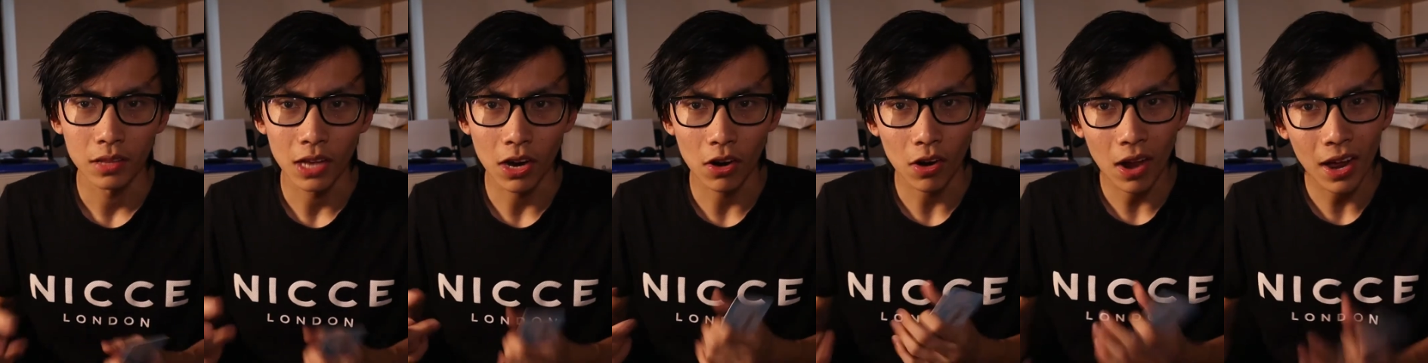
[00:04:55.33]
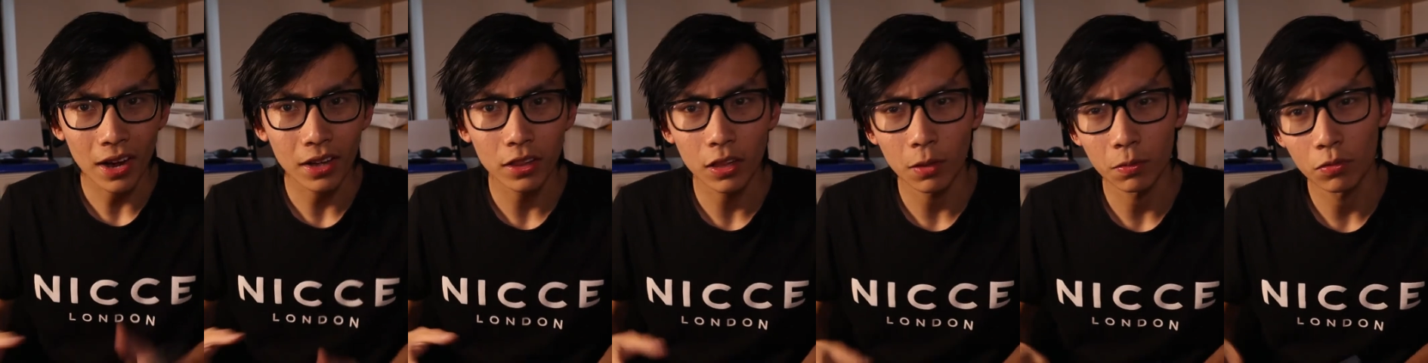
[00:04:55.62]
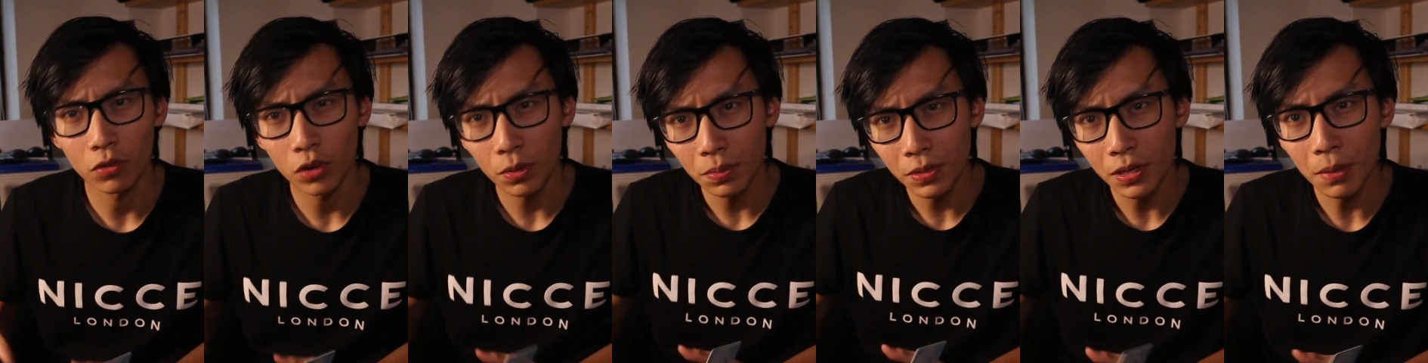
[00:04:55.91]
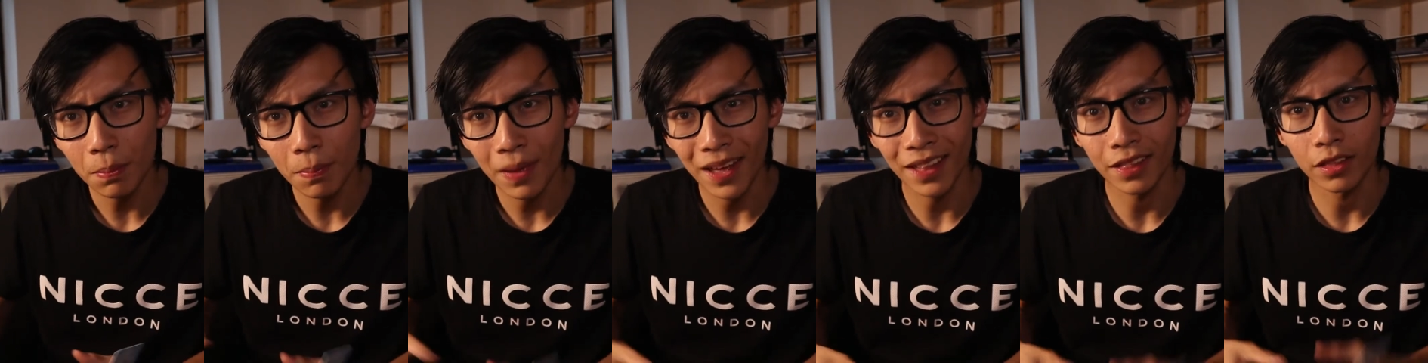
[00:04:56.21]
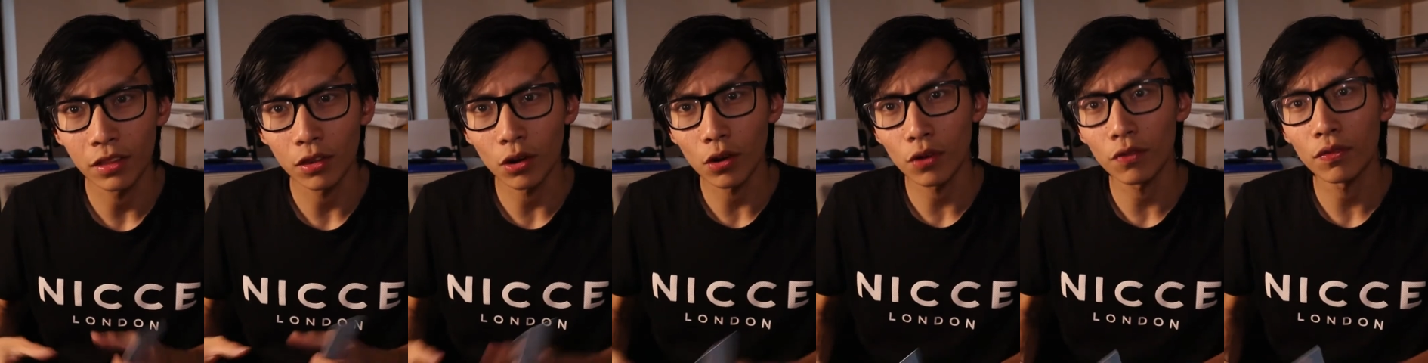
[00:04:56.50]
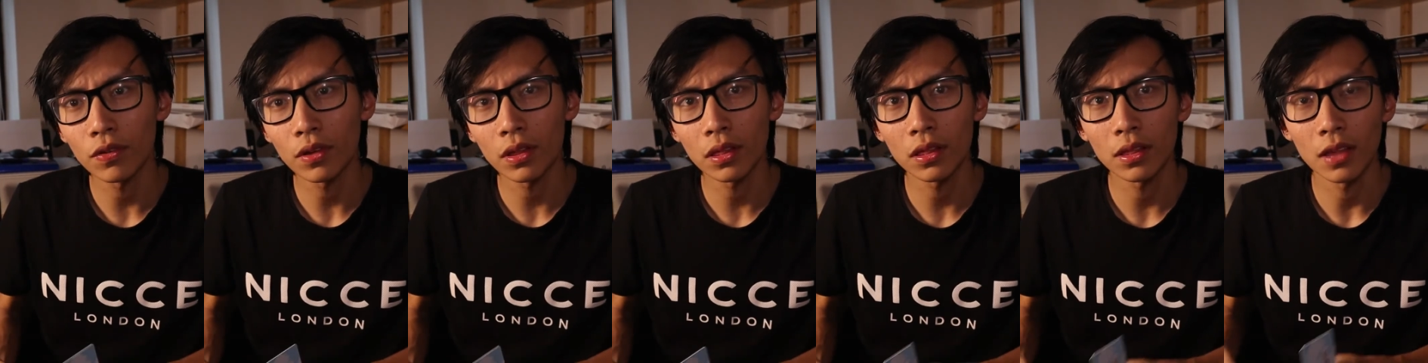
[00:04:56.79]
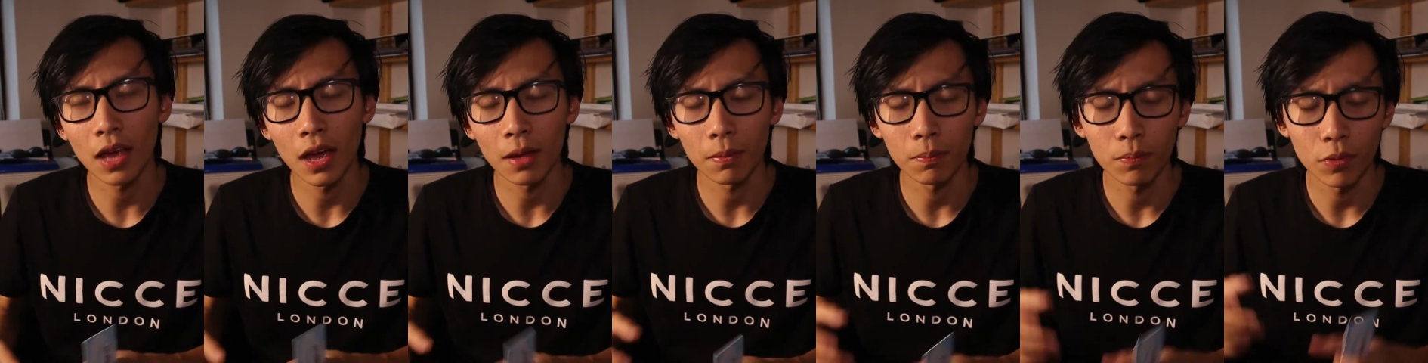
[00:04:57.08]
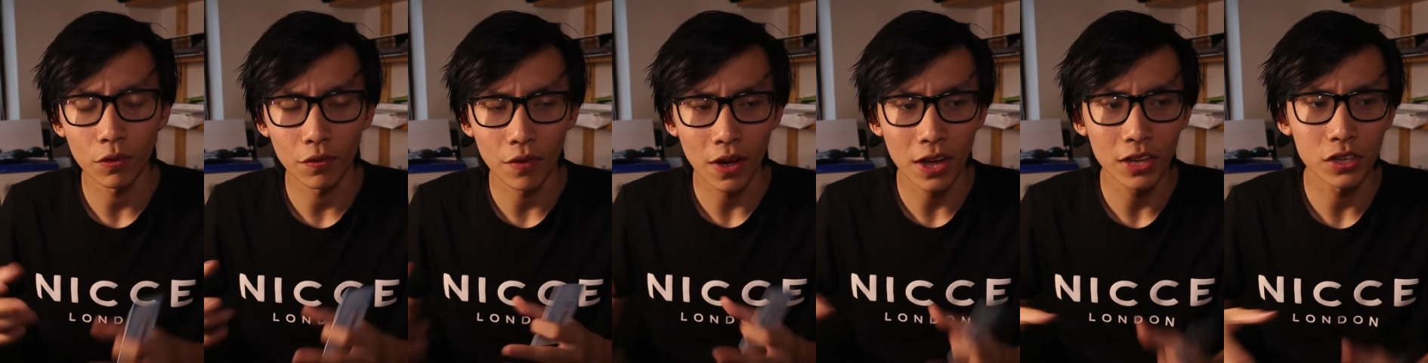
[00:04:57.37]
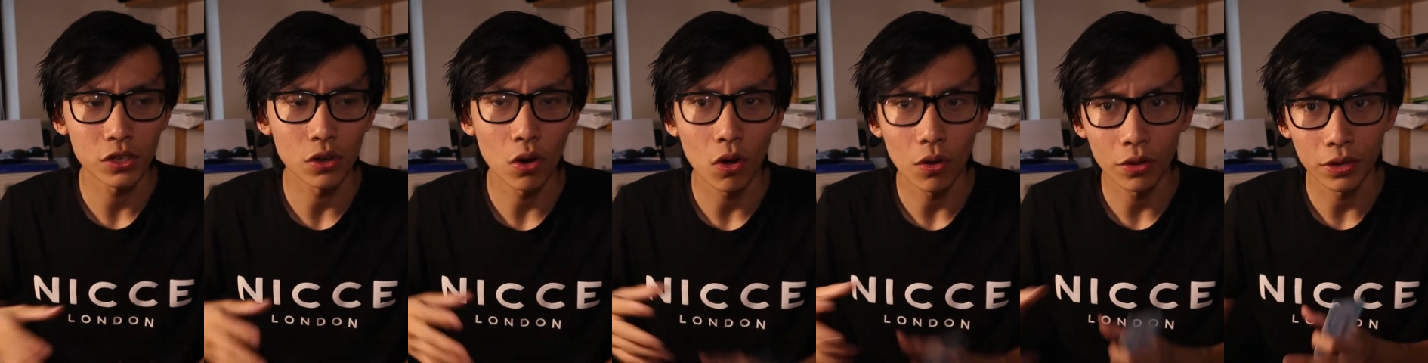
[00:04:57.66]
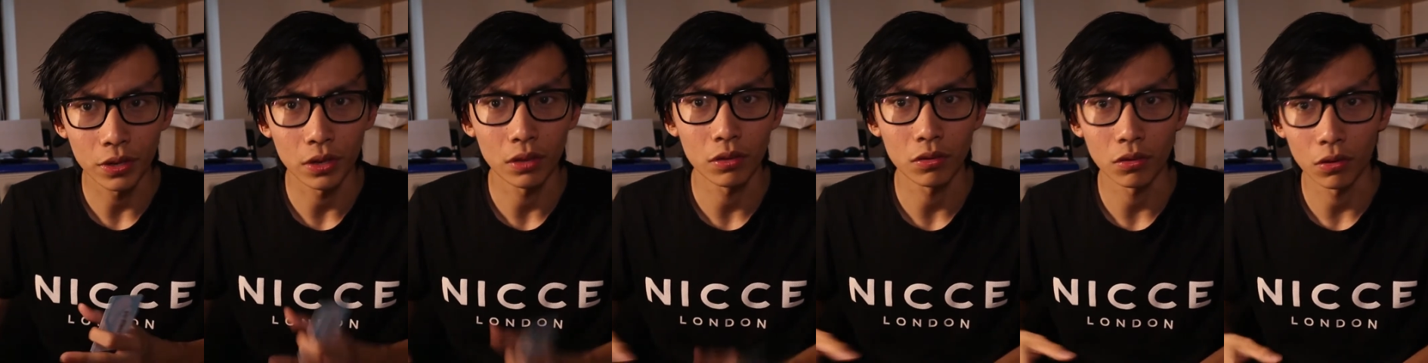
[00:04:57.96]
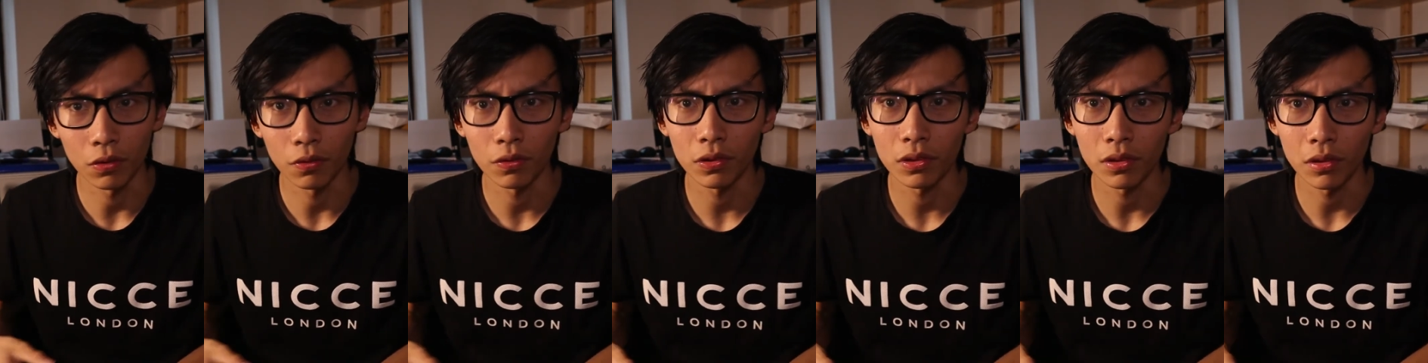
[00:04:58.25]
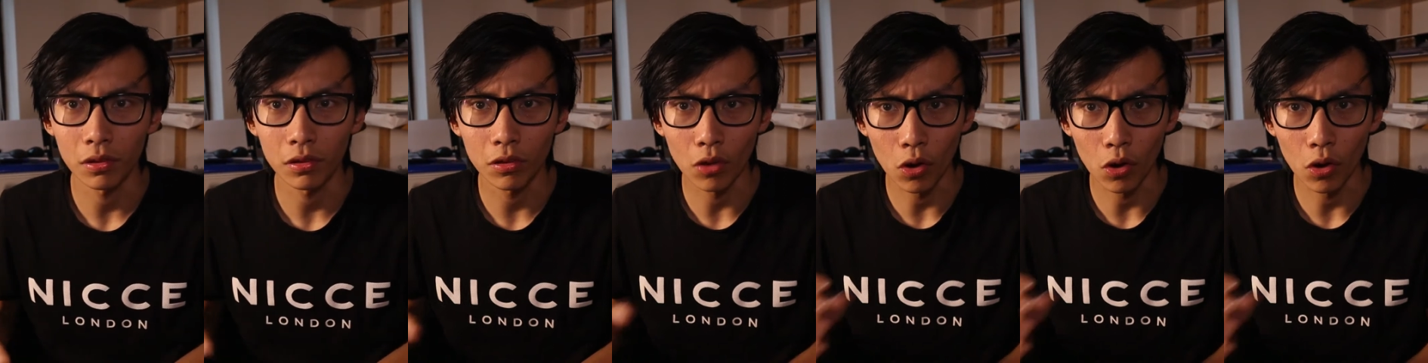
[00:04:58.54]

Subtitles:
They're like a subscription-based service that provides you all these services.